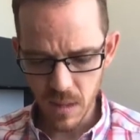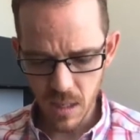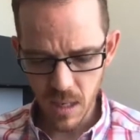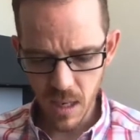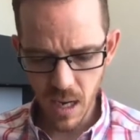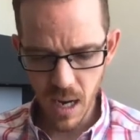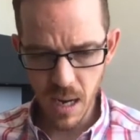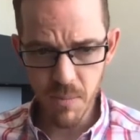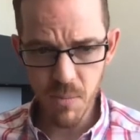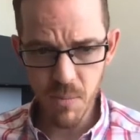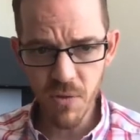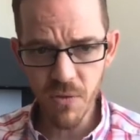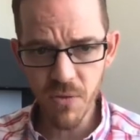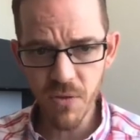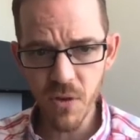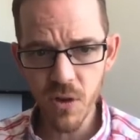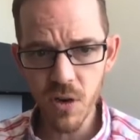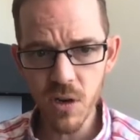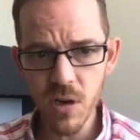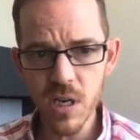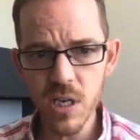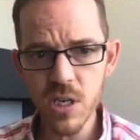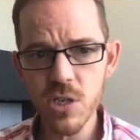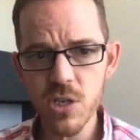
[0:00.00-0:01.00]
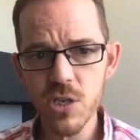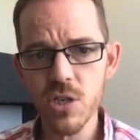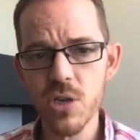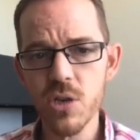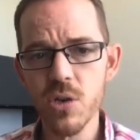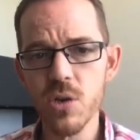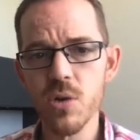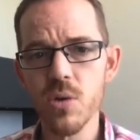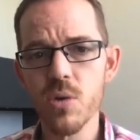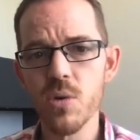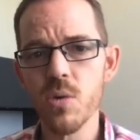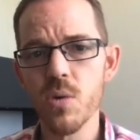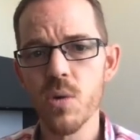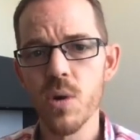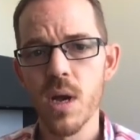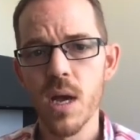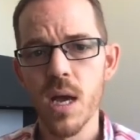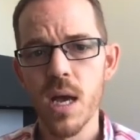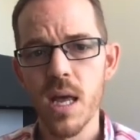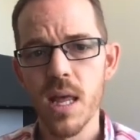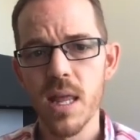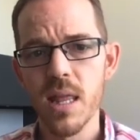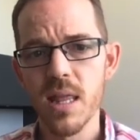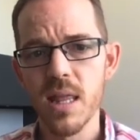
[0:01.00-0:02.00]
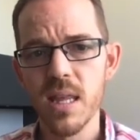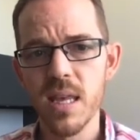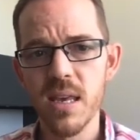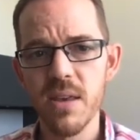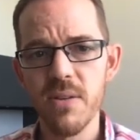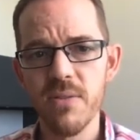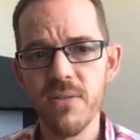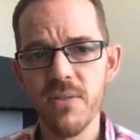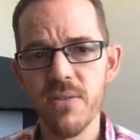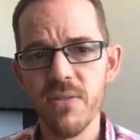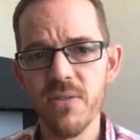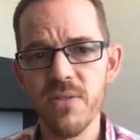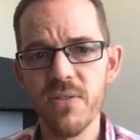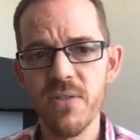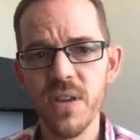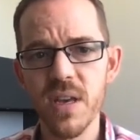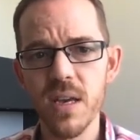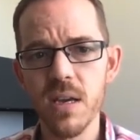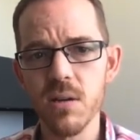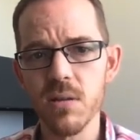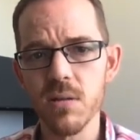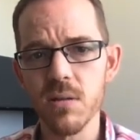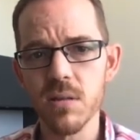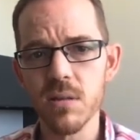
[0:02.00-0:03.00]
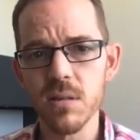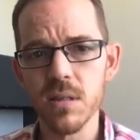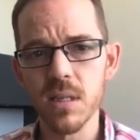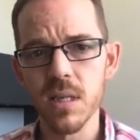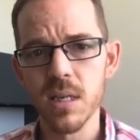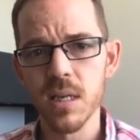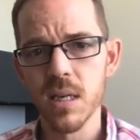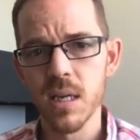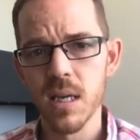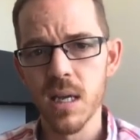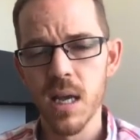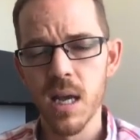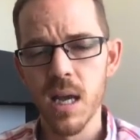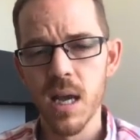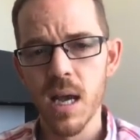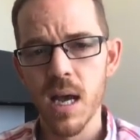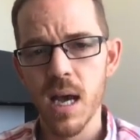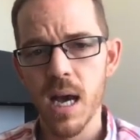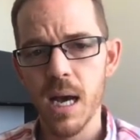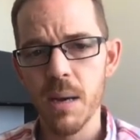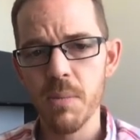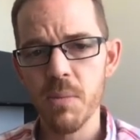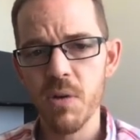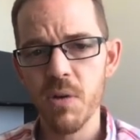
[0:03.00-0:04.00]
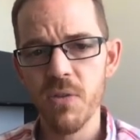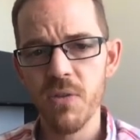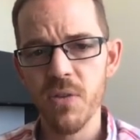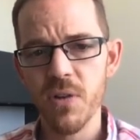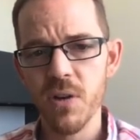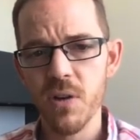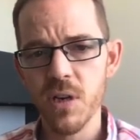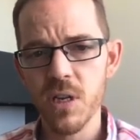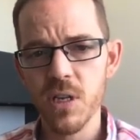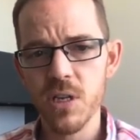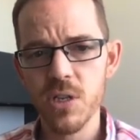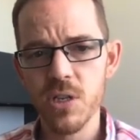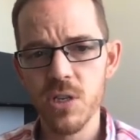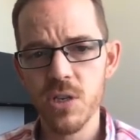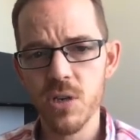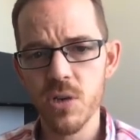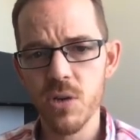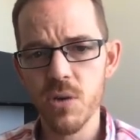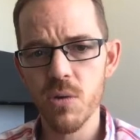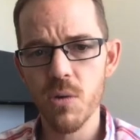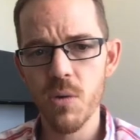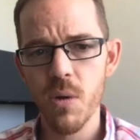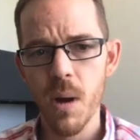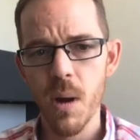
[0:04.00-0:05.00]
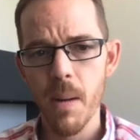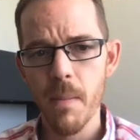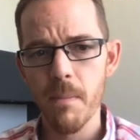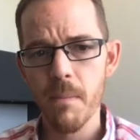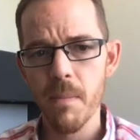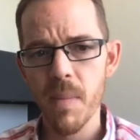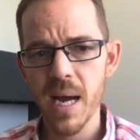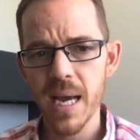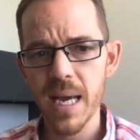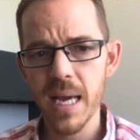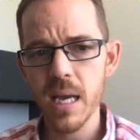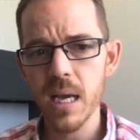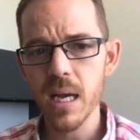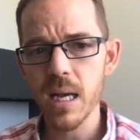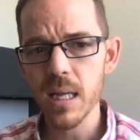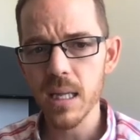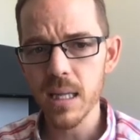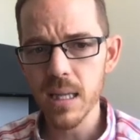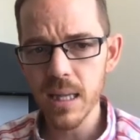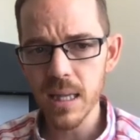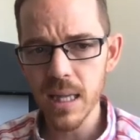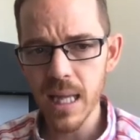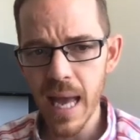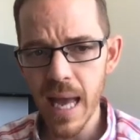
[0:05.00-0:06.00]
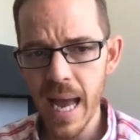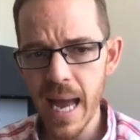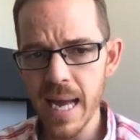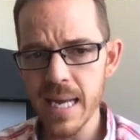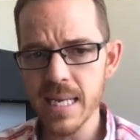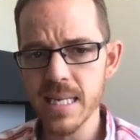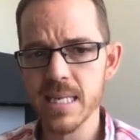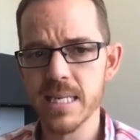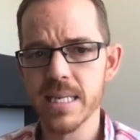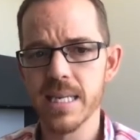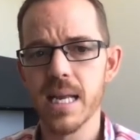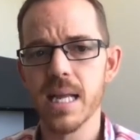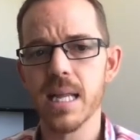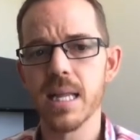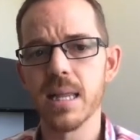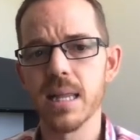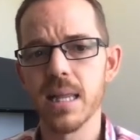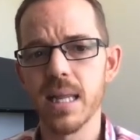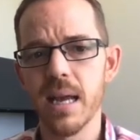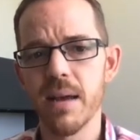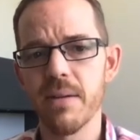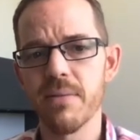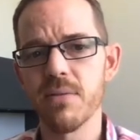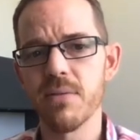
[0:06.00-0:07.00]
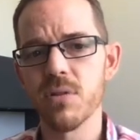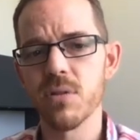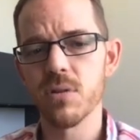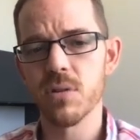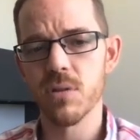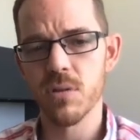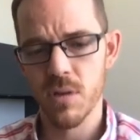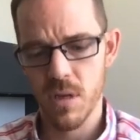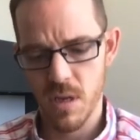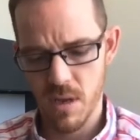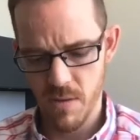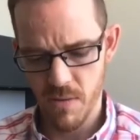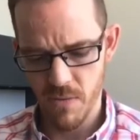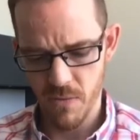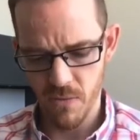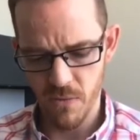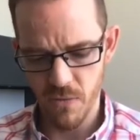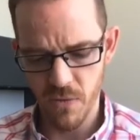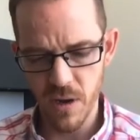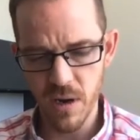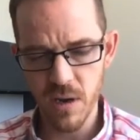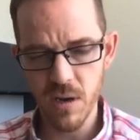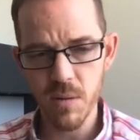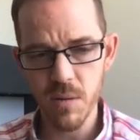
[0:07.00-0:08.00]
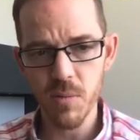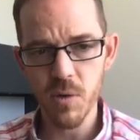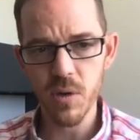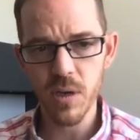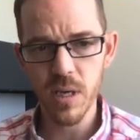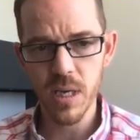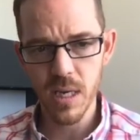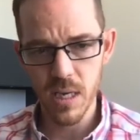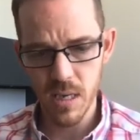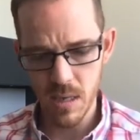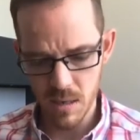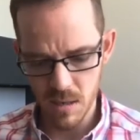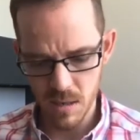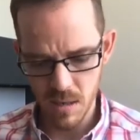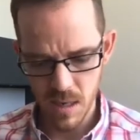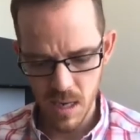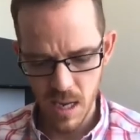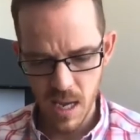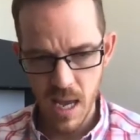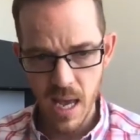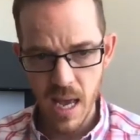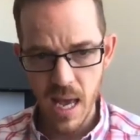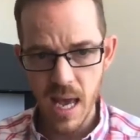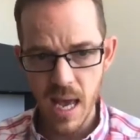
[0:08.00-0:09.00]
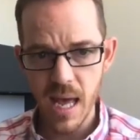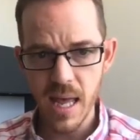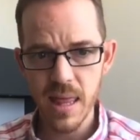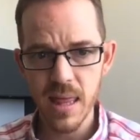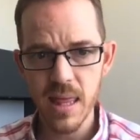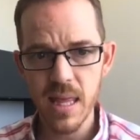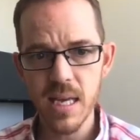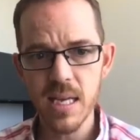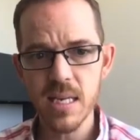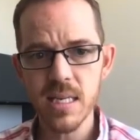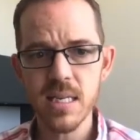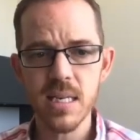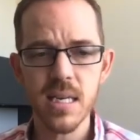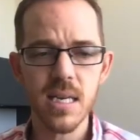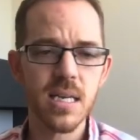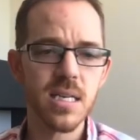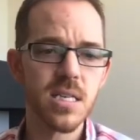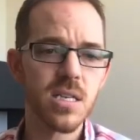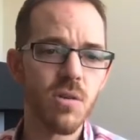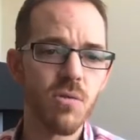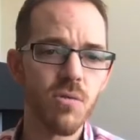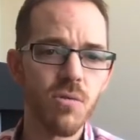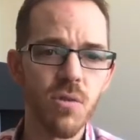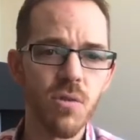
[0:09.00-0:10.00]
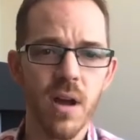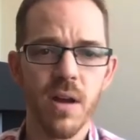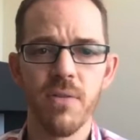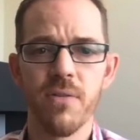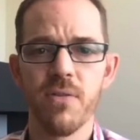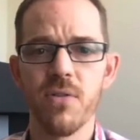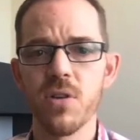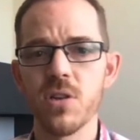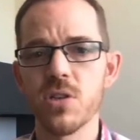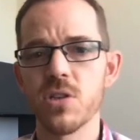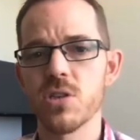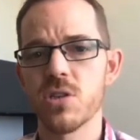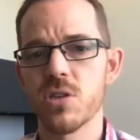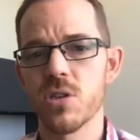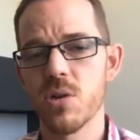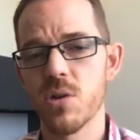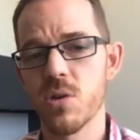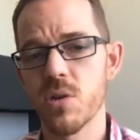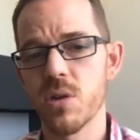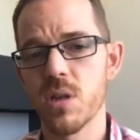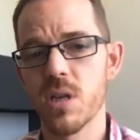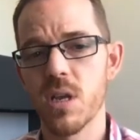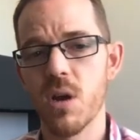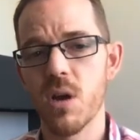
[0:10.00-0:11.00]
I'm referring to the field, I'm referring to my class level variable here, and this is a reference to